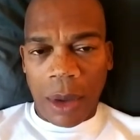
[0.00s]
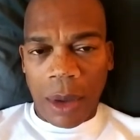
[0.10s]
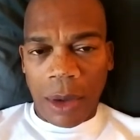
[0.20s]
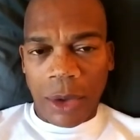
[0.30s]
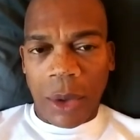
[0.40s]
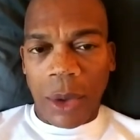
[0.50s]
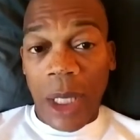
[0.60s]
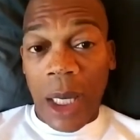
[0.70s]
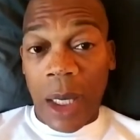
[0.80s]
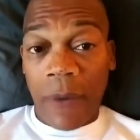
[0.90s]
So
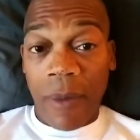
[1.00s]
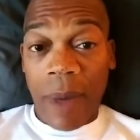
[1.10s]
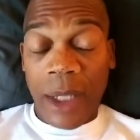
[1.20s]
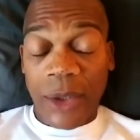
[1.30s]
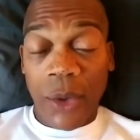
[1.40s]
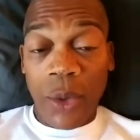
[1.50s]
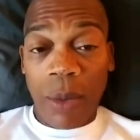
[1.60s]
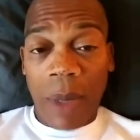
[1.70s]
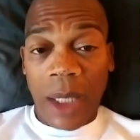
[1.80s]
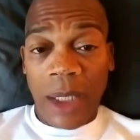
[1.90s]
yeah, everybody's
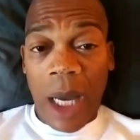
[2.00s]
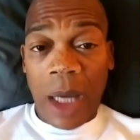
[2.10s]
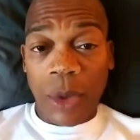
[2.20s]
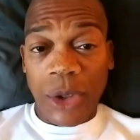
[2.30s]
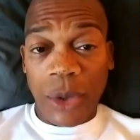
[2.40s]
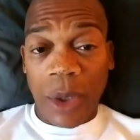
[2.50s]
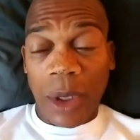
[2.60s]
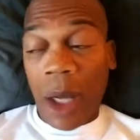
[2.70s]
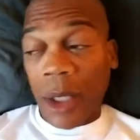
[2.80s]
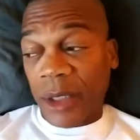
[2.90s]
kumbaya with you as
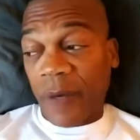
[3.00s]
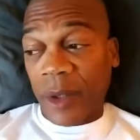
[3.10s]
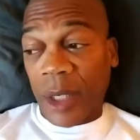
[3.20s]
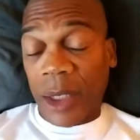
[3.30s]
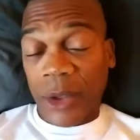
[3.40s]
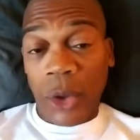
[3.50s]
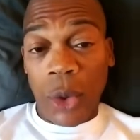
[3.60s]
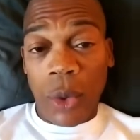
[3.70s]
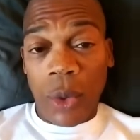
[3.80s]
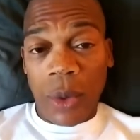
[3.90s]
long as everything is
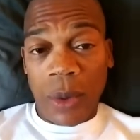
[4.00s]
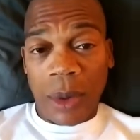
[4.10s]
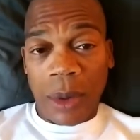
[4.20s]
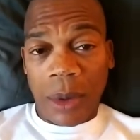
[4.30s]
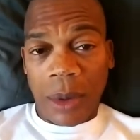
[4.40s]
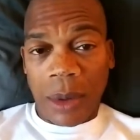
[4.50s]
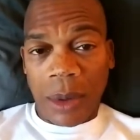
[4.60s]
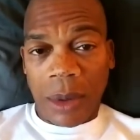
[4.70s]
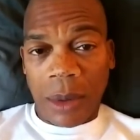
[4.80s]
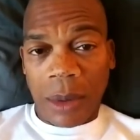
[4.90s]
cool.
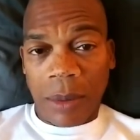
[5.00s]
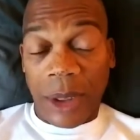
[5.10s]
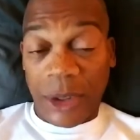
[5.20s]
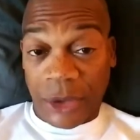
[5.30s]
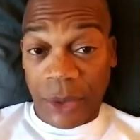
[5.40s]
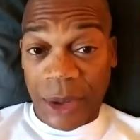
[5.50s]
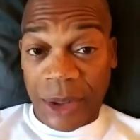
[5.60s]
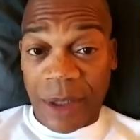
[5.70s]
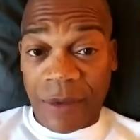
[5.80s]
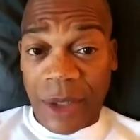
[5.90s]
But as soon as
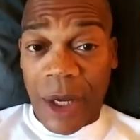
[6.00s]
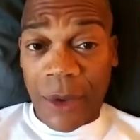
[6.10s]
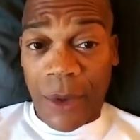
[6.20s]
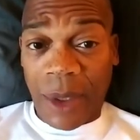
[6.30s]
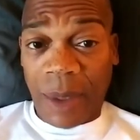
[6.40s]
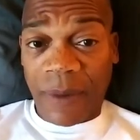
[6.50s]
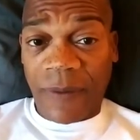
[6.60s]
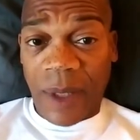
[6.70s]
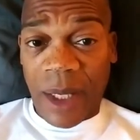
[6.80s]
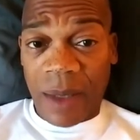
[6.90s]
stuff start going up in
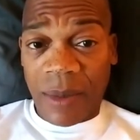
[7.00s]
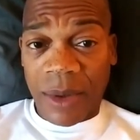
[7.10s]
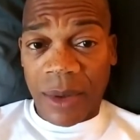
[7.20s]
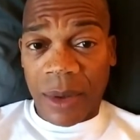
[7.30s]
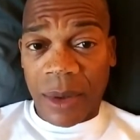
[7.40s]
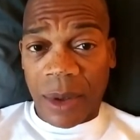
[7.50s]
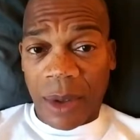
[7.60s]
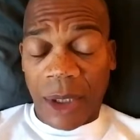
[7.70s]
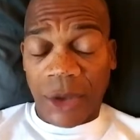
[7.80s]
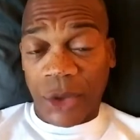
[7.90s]
flames,
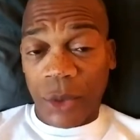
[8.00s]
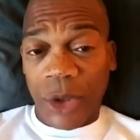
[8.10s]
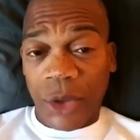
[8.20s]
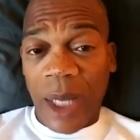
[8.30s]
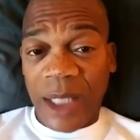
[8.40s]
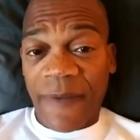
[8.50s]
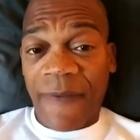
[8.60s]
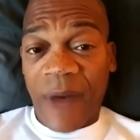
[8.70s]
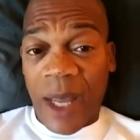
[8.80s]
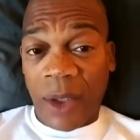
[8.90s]
as soon as you got to
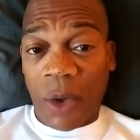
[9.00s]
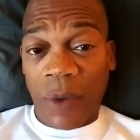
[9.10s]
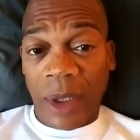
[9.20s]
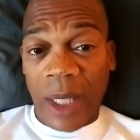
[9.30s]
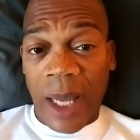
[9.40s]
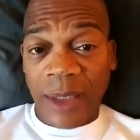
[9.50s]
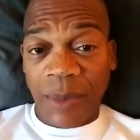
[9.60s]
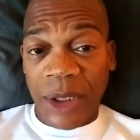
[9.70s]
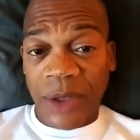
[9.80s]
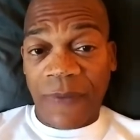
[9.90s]
fight over the last
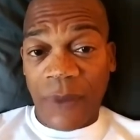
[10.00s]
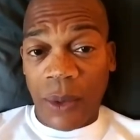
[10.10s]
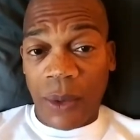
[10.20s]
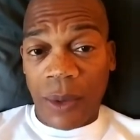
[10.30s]
piece of food,